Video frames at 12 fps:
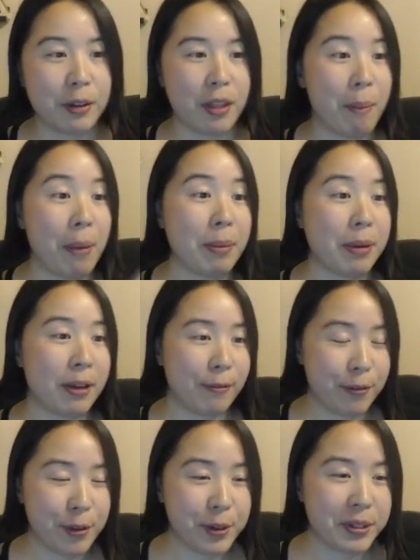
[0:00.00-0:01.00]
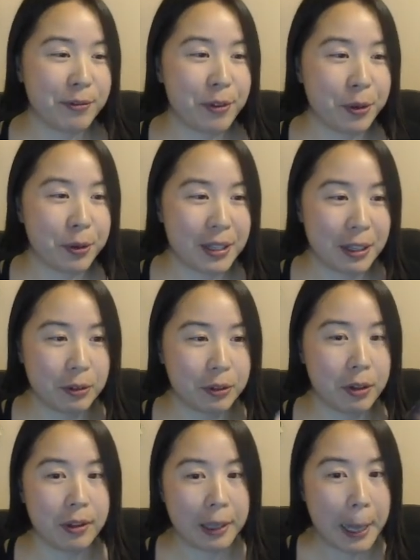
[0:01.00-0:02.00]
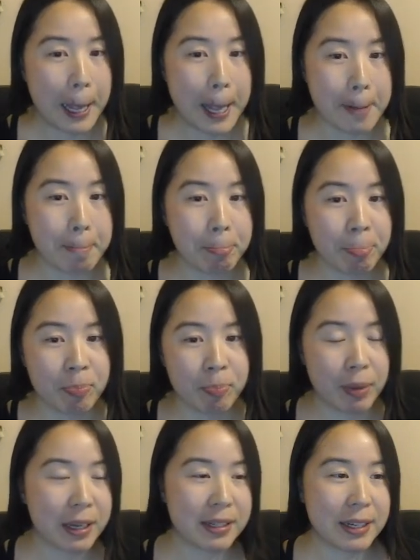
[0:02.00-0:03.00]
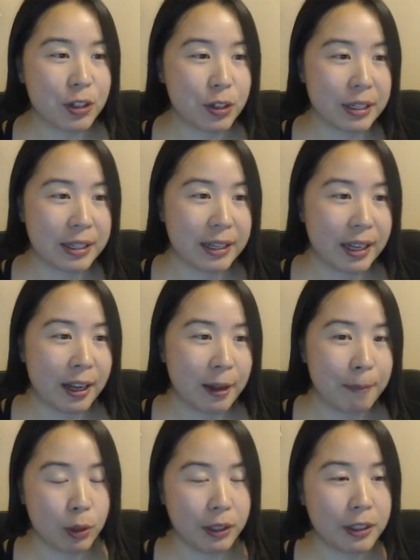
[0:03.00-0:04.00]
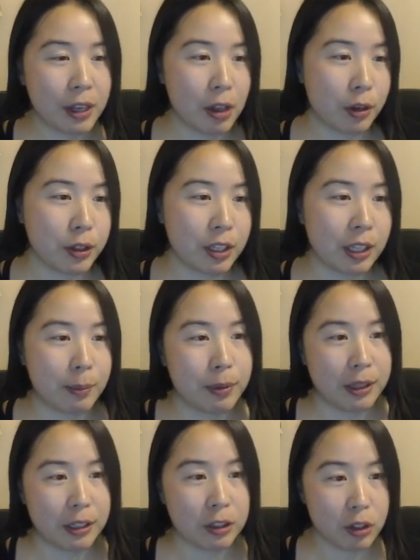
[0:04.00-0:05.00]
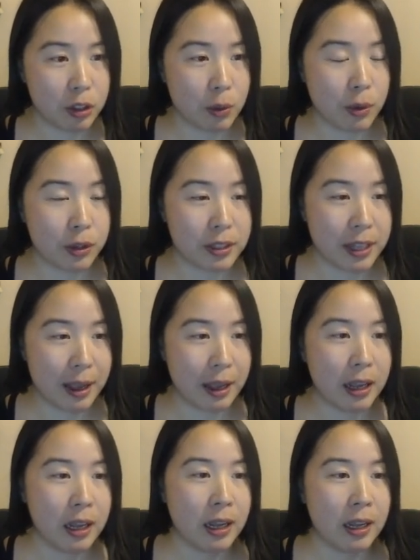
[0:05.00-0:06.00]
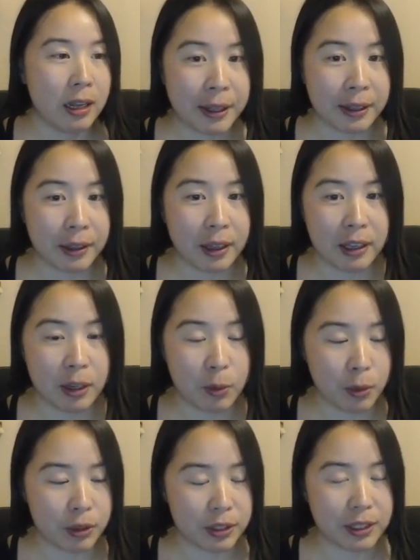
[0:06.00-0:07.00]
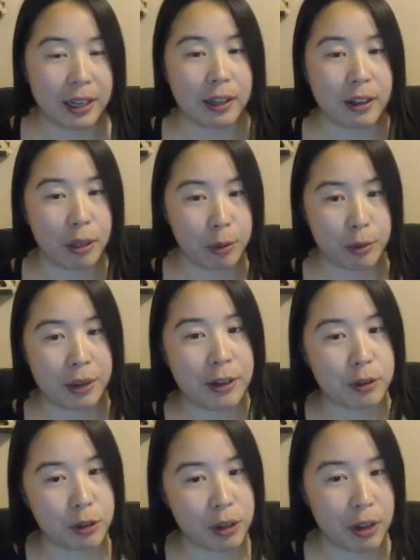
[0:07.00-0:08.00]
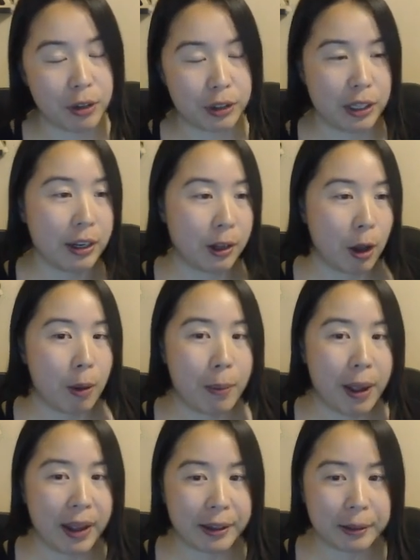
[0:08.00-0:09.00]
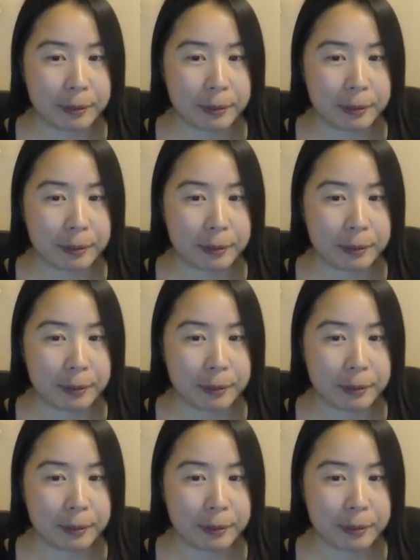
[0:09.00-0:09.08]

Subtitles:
I know that may be confusing for those that don't know the game, but essentially my $20 that I put in towards that game, it was like $300 that I got